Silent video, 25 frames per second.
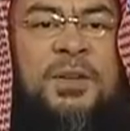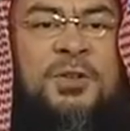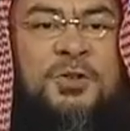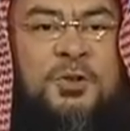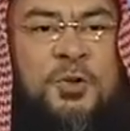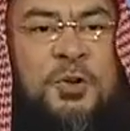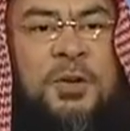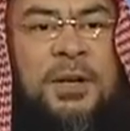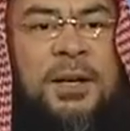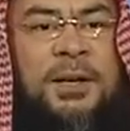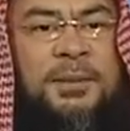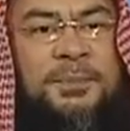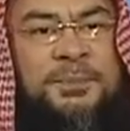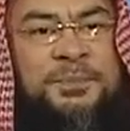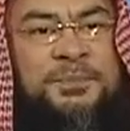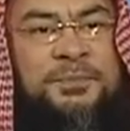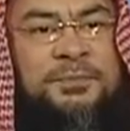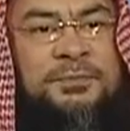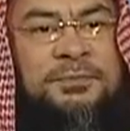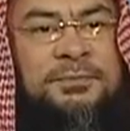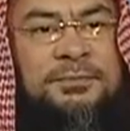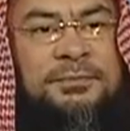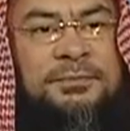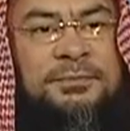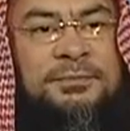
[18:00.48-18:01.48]
sunnah,
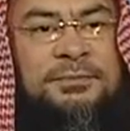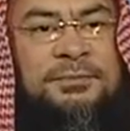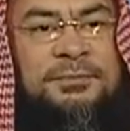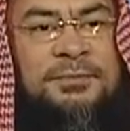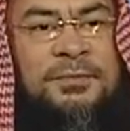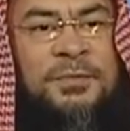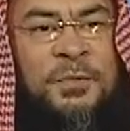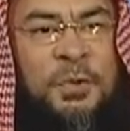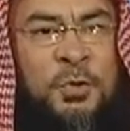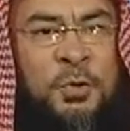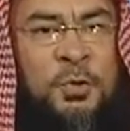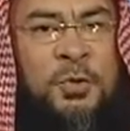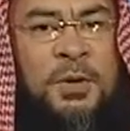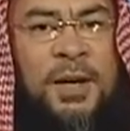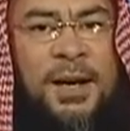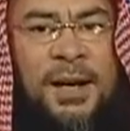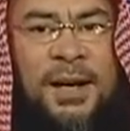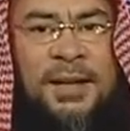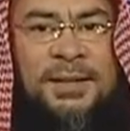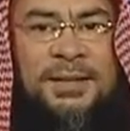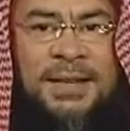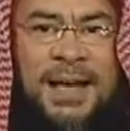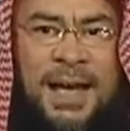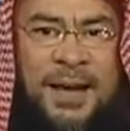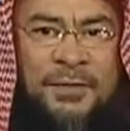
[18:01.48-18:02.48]
two
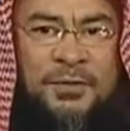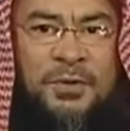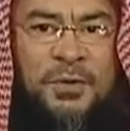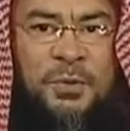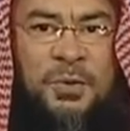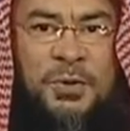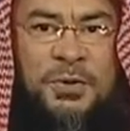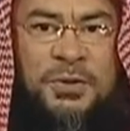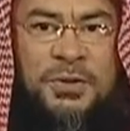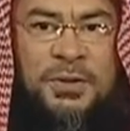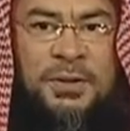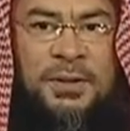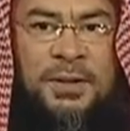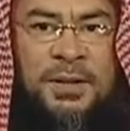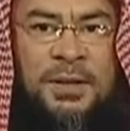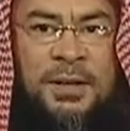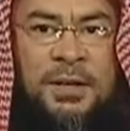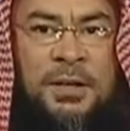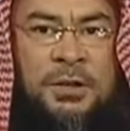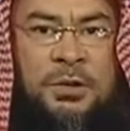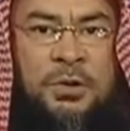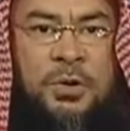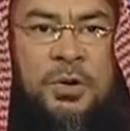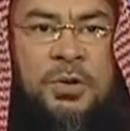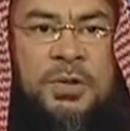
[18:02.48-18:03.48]
rak'ahs afterwards.
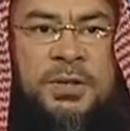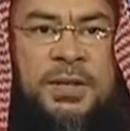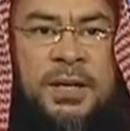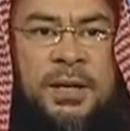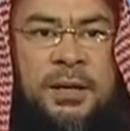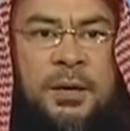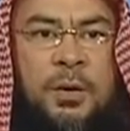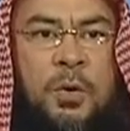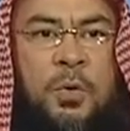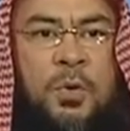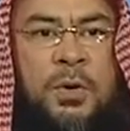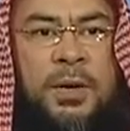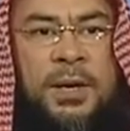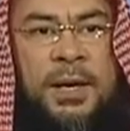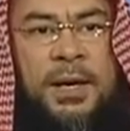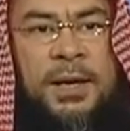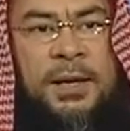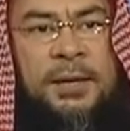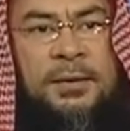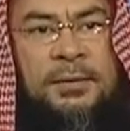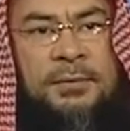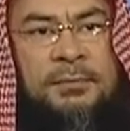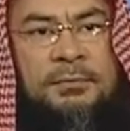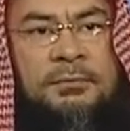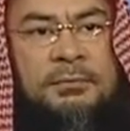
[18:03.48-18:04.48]
So you say,
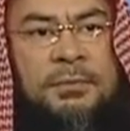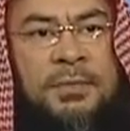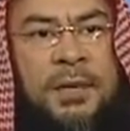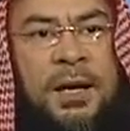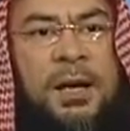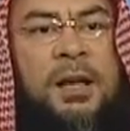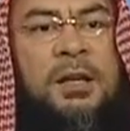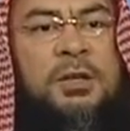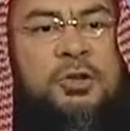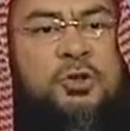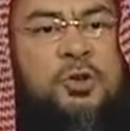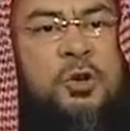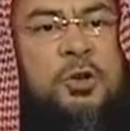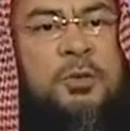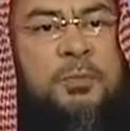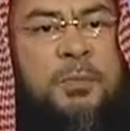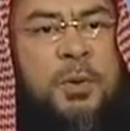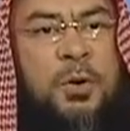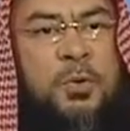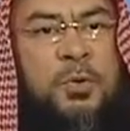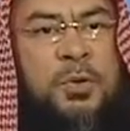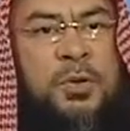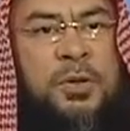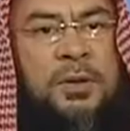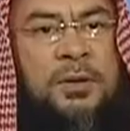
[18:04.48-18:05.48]
okay, I'll join
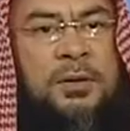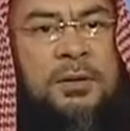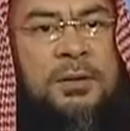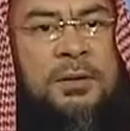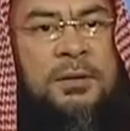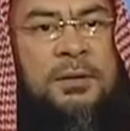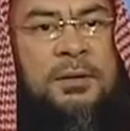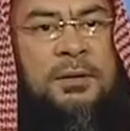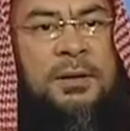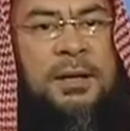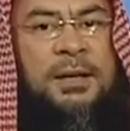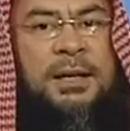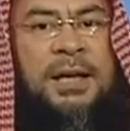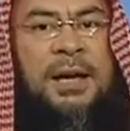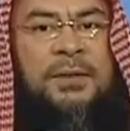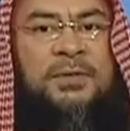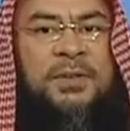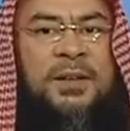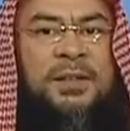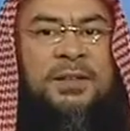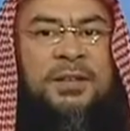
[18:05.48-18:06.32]
both and have the